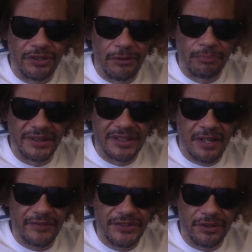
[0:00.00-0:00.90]
police
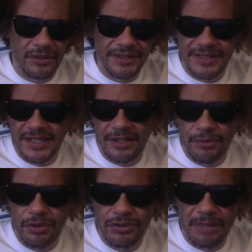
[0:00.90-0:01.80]
officer on the side of the
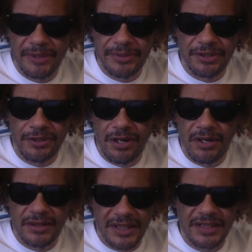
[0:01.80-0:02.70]
road coming up to your
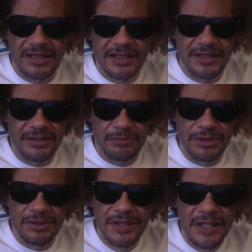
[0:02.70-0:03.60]
car thinking that he's
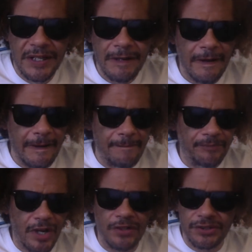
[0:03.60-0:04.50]
immune.
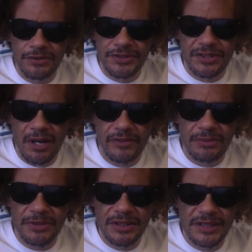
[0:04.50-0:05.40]
Also sovereign
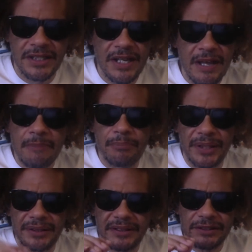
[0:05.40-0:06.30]
immunity,
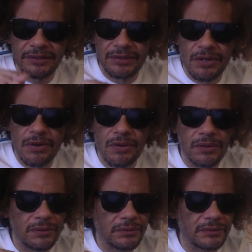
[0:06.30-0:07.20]
but they do
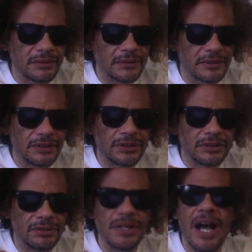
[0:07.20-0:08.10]

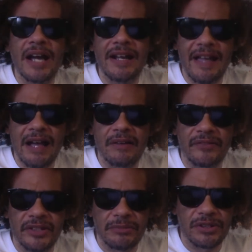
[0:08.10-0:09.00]
not have
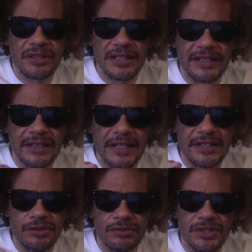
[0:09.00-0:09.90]
immunity
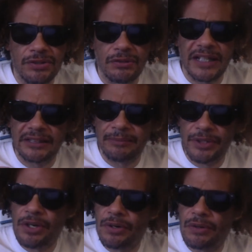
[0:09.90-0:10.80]
as soon as you let them
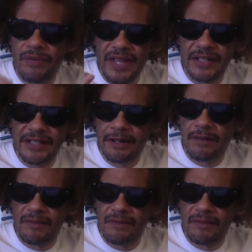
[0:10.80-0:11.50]
know that they're